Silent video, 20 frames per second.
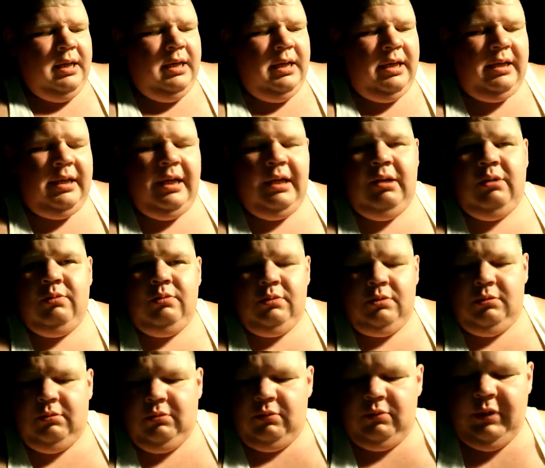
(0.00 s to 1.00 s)
they don't
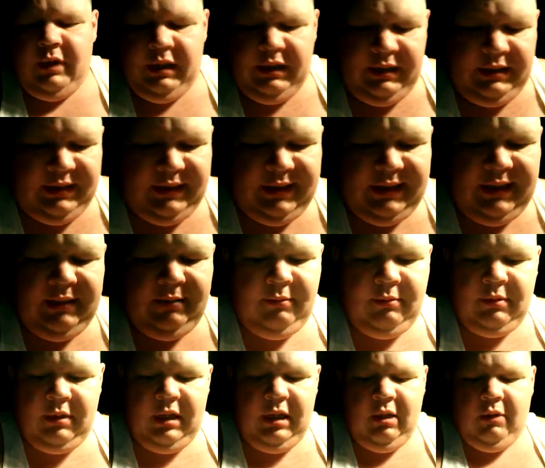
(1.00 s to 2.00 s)
really,
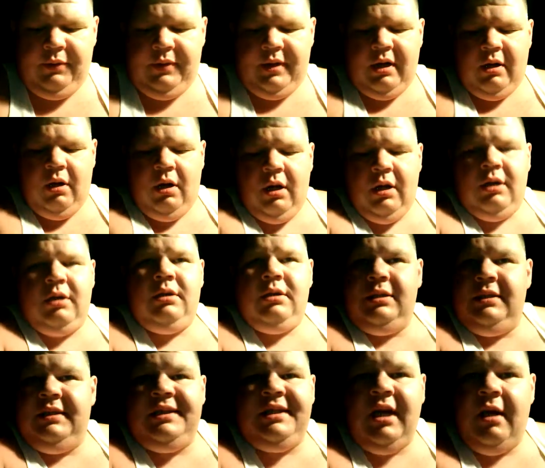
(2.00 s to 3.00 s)
there are
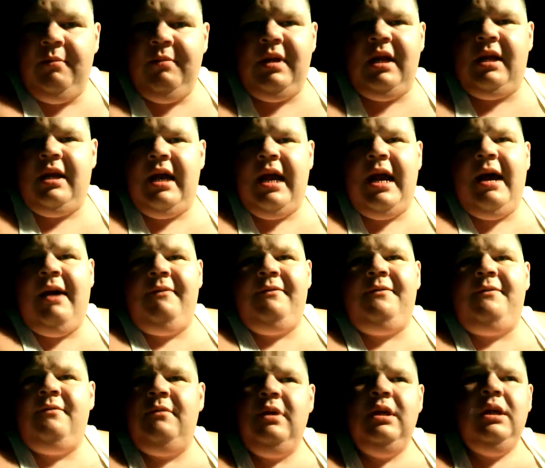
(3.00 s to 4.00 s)
some that
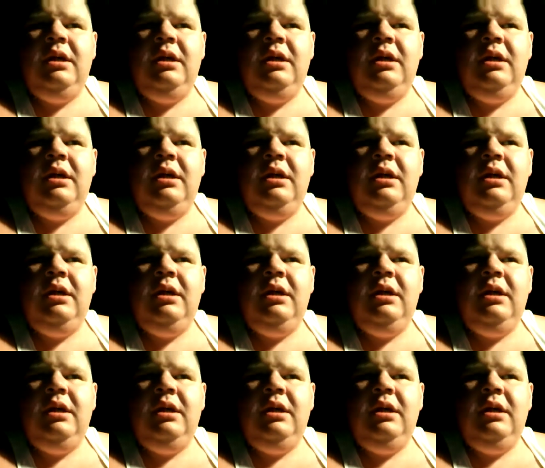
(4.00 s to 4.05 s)
have